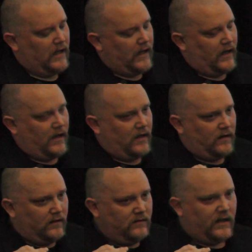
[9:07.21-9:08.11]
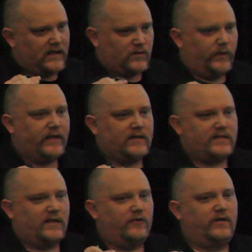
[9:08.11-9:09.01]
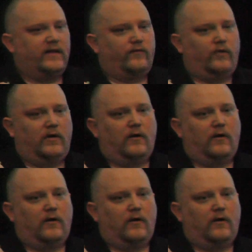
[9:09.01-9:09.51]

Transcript: and as we continue to give